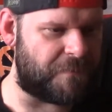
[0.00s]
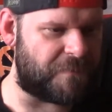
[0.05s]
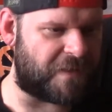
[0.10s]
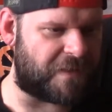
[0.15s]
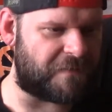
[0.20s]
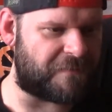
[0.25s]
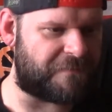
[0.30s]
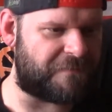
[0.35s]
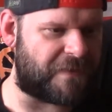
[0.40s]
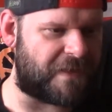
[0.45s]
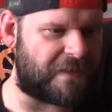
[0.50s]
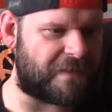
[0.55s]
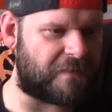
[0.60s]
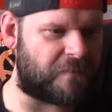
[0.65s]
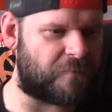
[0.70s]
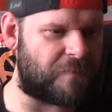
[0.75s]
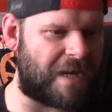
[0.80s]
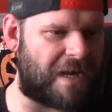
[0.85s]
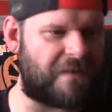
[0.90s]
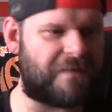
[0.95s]

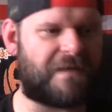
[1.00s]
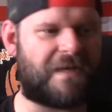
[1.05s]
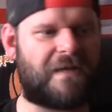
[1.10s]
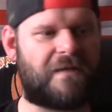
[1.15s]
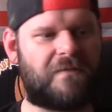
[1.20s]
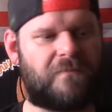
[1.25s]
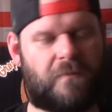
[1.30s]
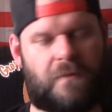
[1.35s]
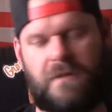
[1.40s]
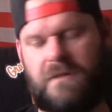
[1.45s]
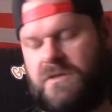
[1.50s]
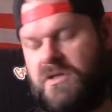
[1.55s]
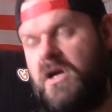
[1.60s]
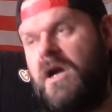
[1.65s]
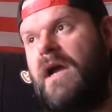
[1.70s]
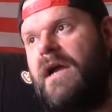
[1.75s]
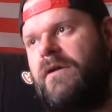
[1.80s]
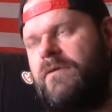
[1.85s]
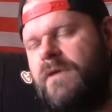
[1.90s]
motherfucker try